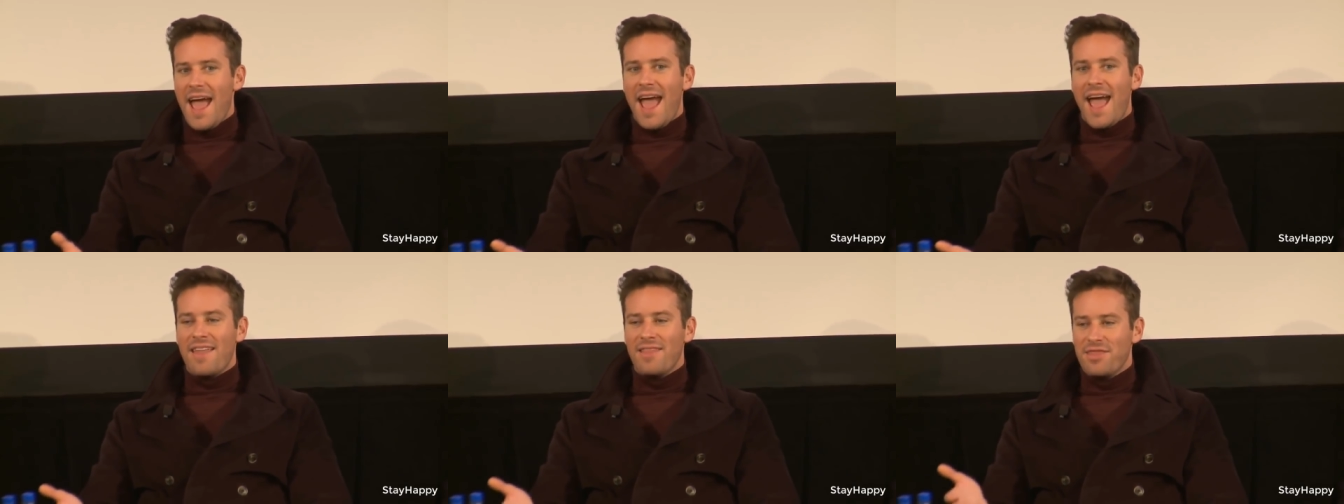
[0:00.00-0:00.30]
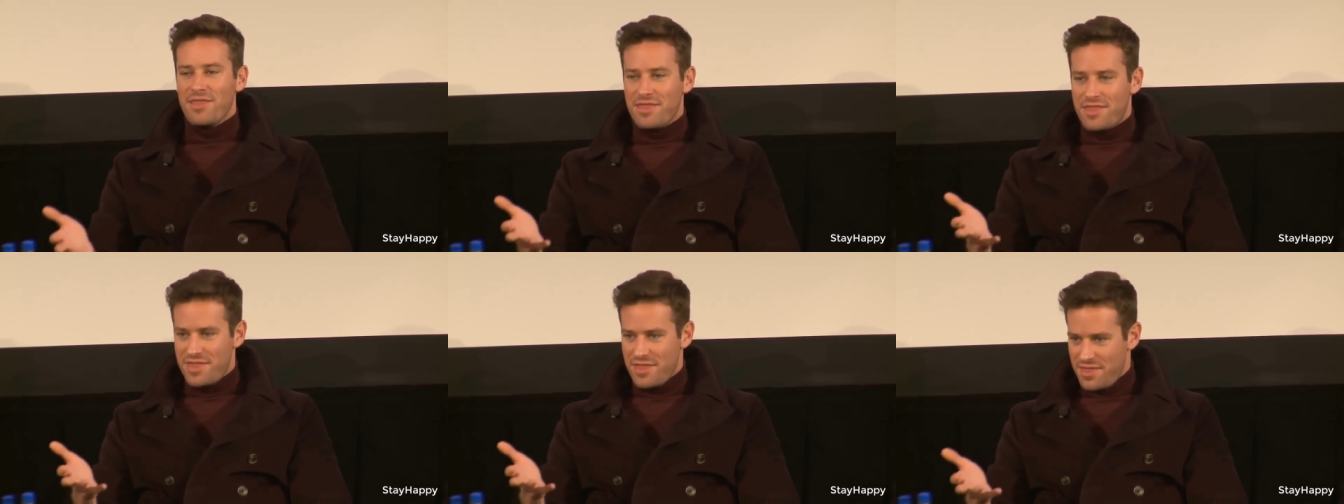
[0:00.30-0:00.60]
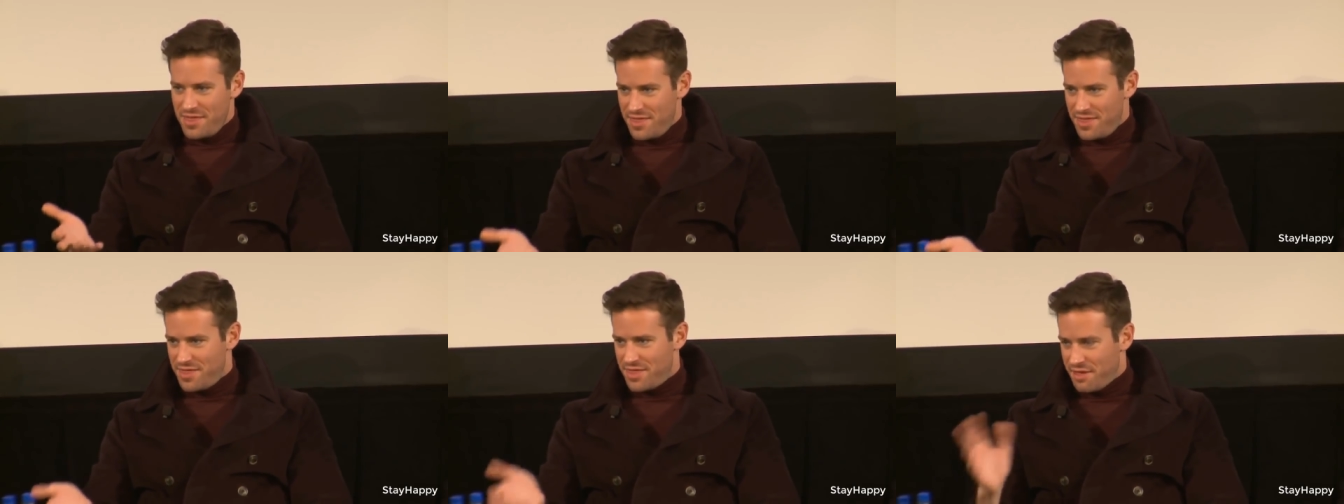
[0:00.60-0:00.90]
And
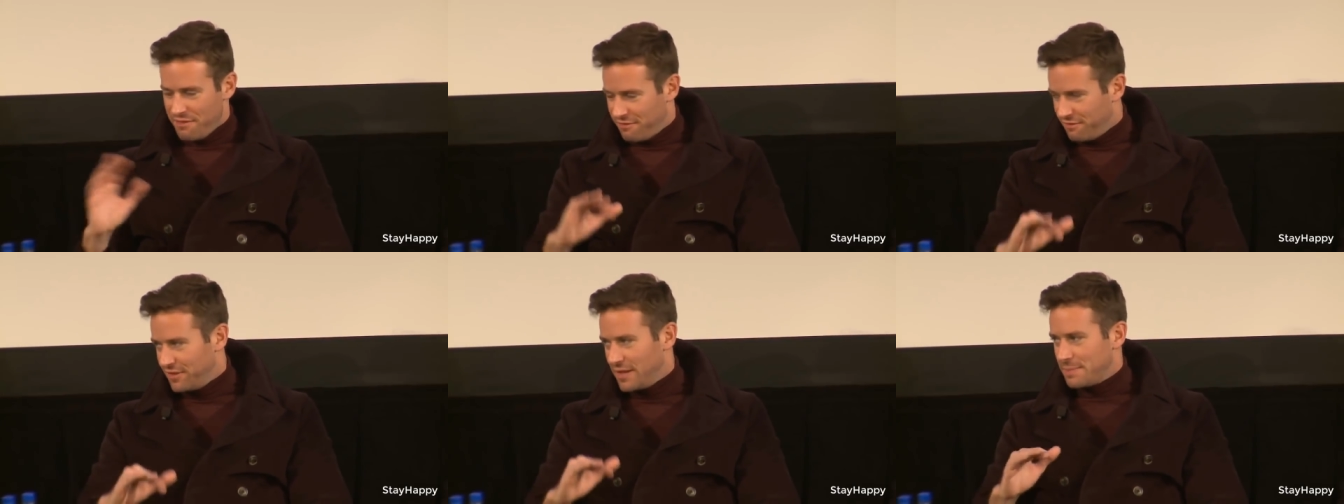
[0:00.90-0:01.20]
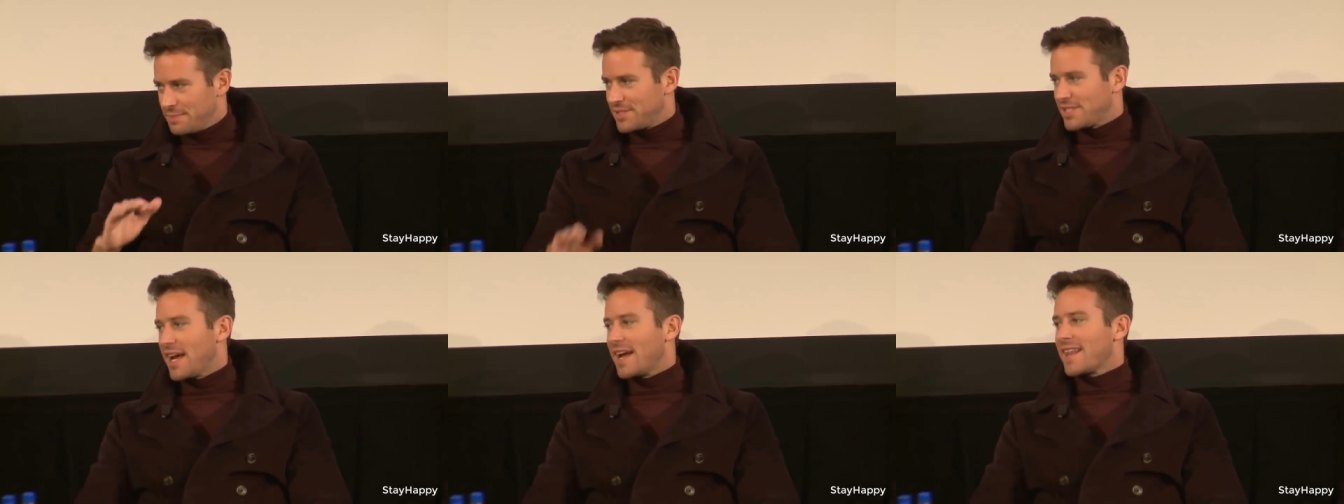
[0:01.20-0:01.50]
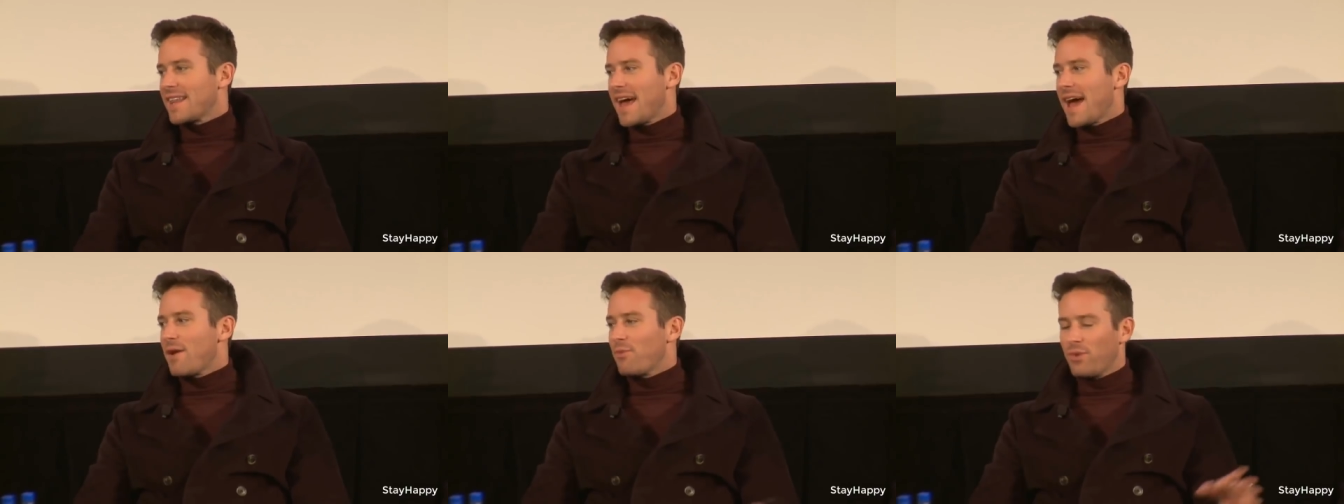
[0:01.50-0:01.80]
the flip
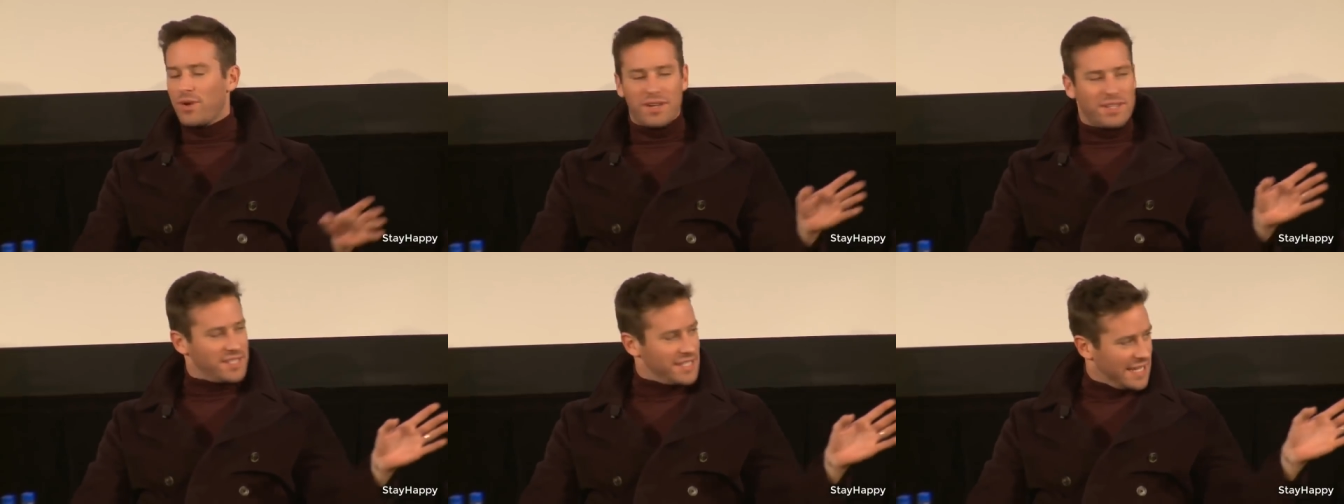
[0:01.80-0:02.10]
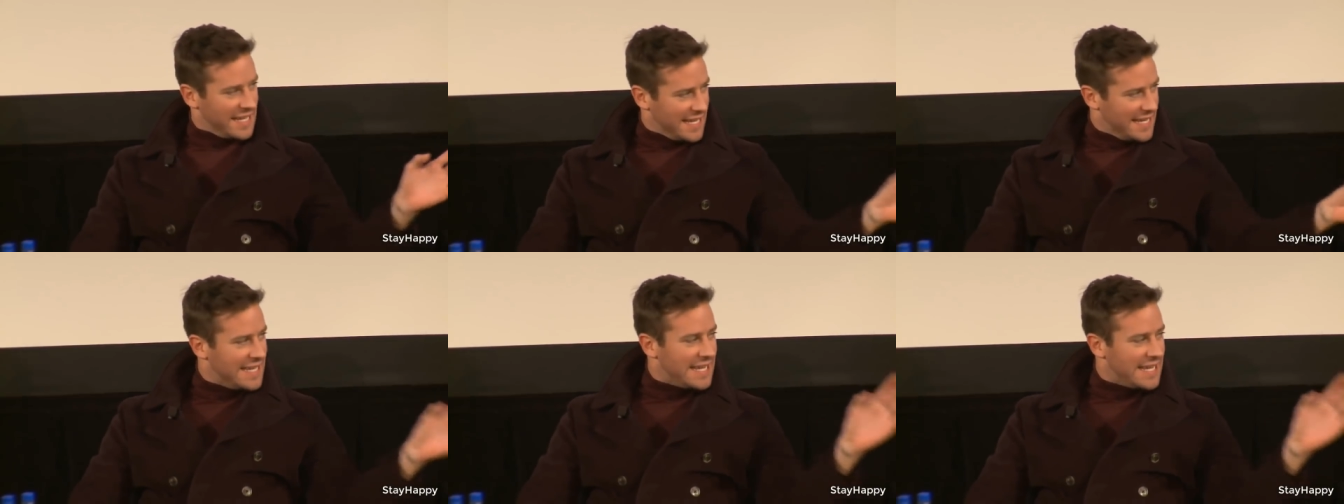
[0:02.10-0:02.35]
side of that was